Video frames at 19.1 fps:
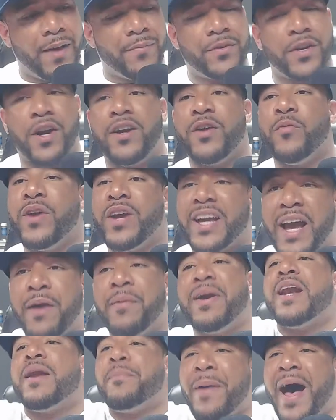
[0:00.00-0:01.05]
Dirty. Can we
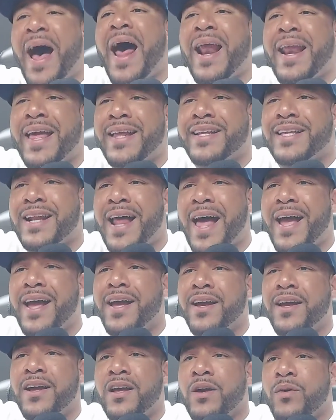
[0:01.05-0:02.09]
get a pod in
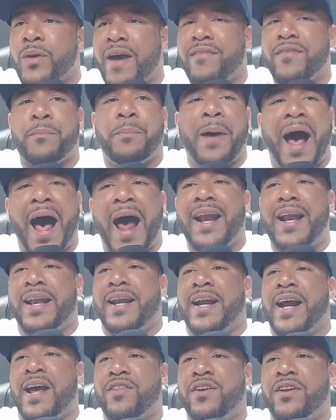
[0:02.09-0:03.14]
tonight? We haven't potted
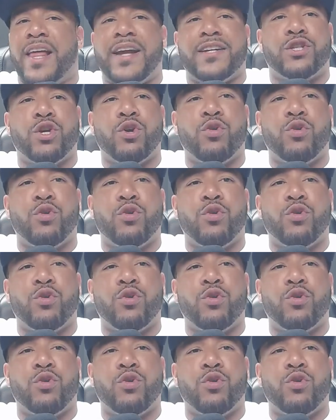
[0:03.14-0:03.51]
together in like 2